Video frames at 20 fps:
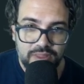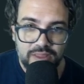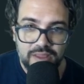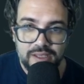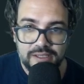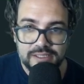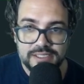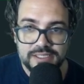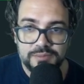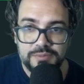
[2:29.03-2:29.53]

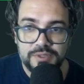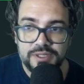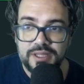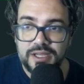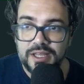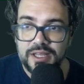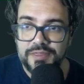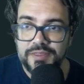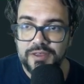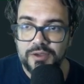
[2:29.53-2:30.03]
Someone that
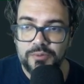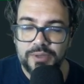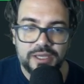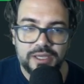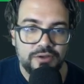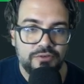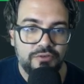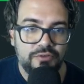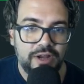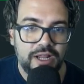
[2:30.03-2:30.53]
I think we
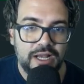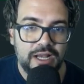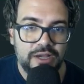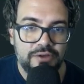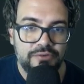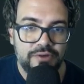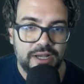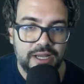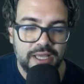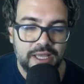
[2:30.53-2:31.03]
can
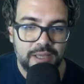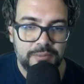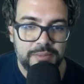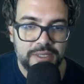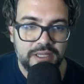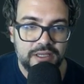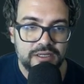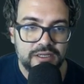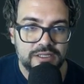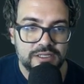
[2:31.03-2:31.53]
really, him and
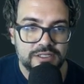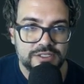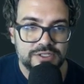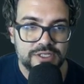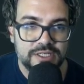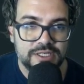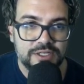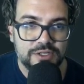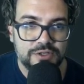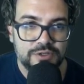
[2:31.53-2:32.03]
Yaya
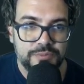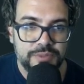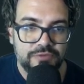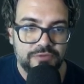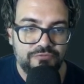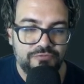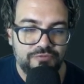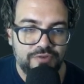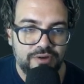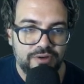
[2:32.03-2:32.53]
together could be
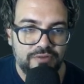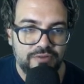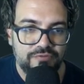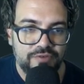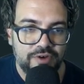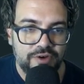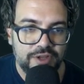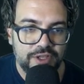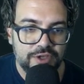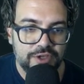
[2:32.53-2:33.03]
very,
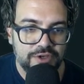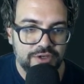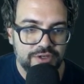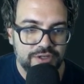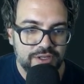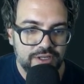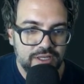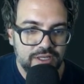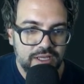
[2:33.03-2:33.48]
very good.